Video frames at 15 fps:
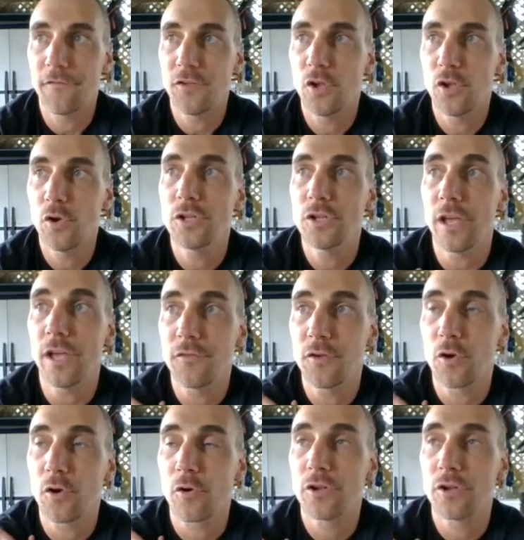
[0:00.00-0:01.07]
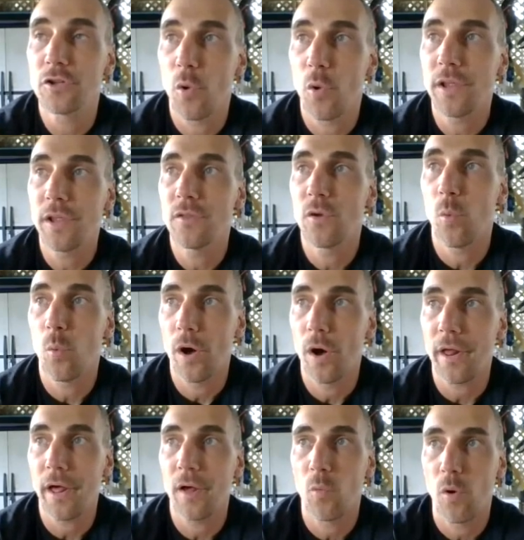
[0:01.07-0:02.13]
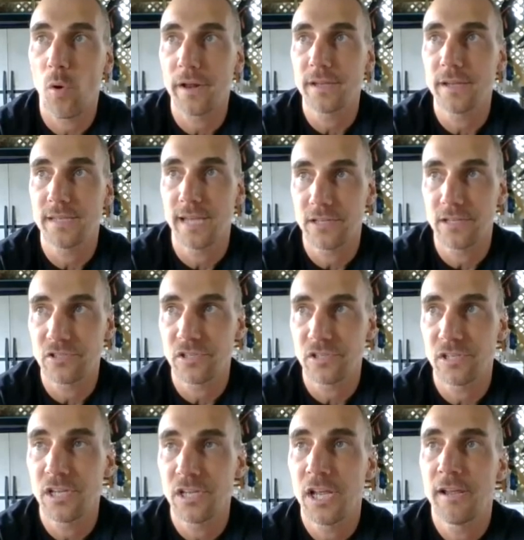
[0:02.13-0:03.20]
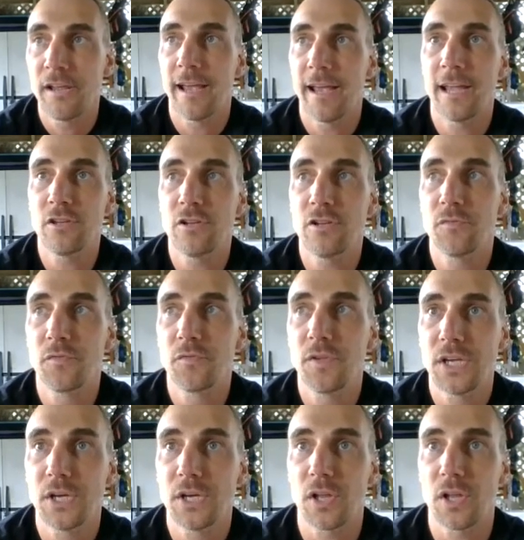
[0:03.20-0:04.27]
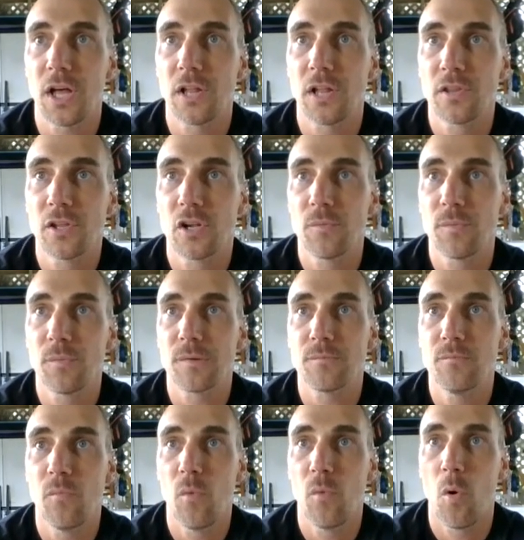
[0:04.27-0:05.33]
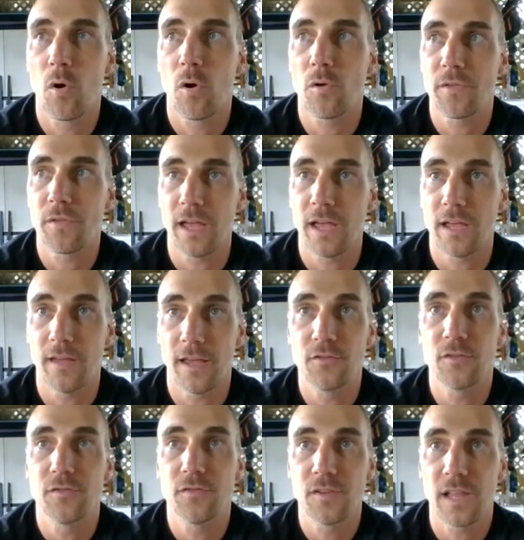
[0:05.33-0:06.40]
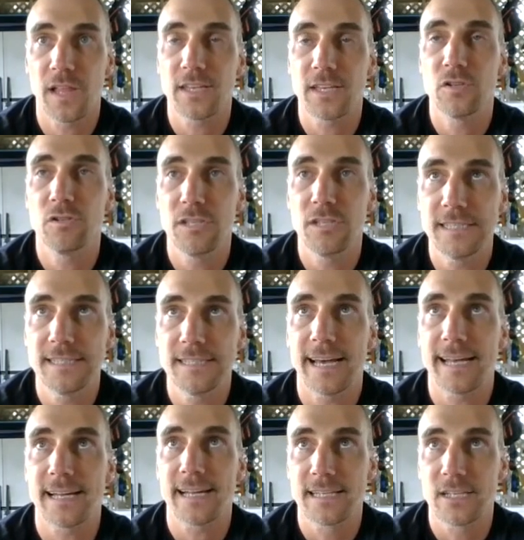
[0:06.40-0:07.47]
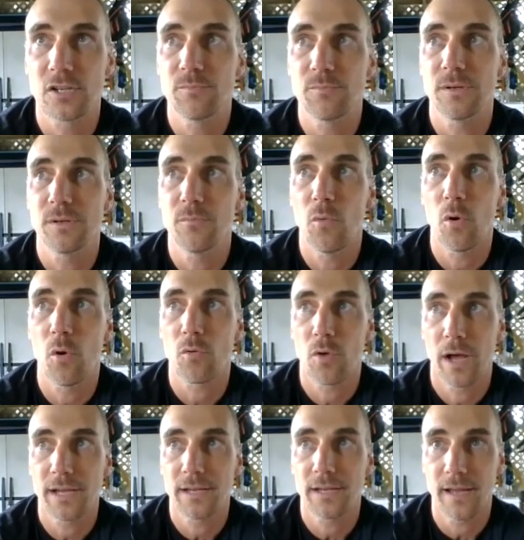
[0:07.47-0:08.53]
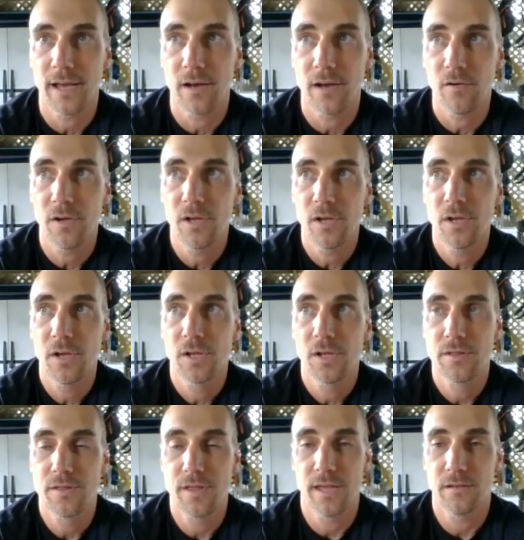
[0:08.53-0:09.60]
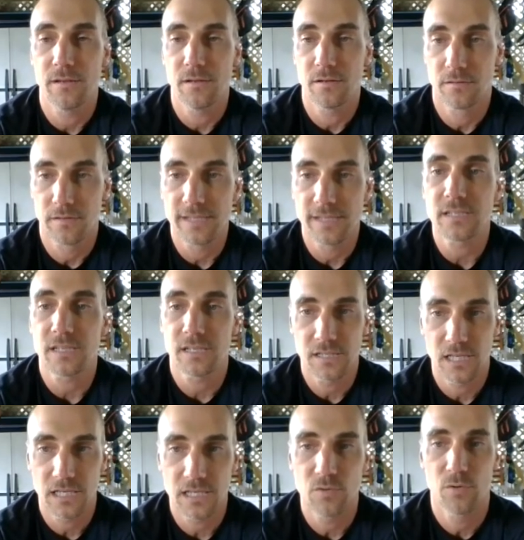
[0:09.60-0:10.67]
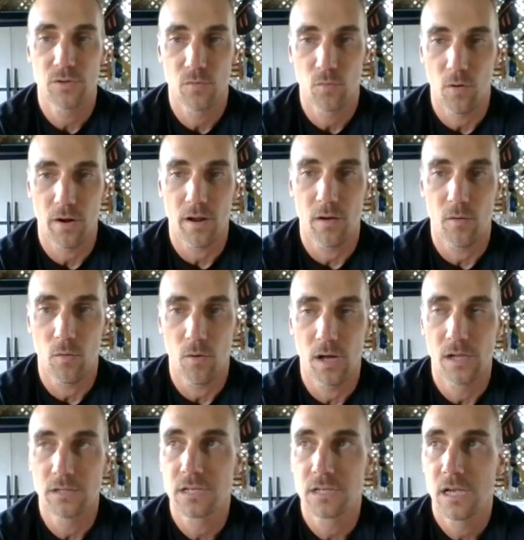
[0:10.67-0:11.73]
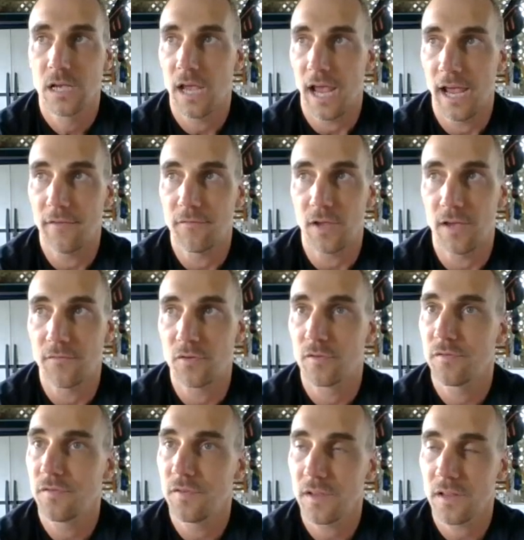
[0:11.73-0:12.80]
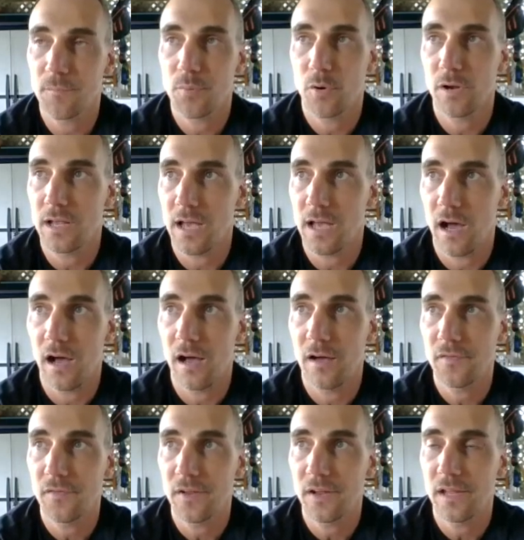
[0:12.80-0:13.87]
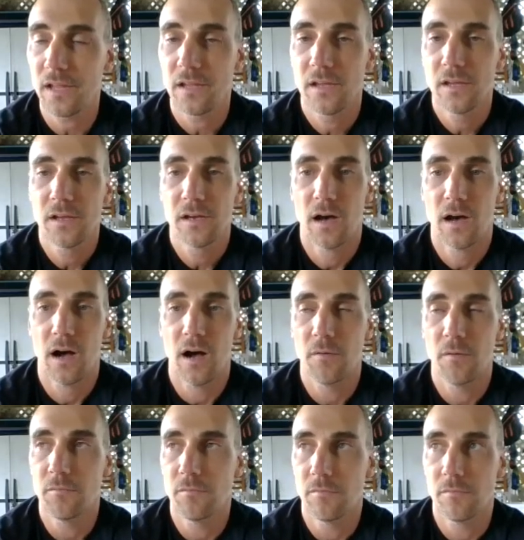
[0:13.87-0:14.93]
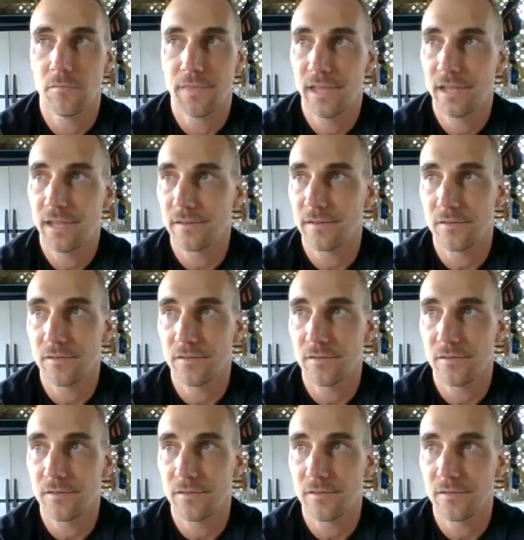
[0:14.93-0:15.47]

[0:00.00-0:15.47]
If you're enjoying the one-on-one attention and you feel a little bit more, if you feel like you need that a little bit more right now, then let's continue with the one-on-ones. If you're feeling pretty confident, then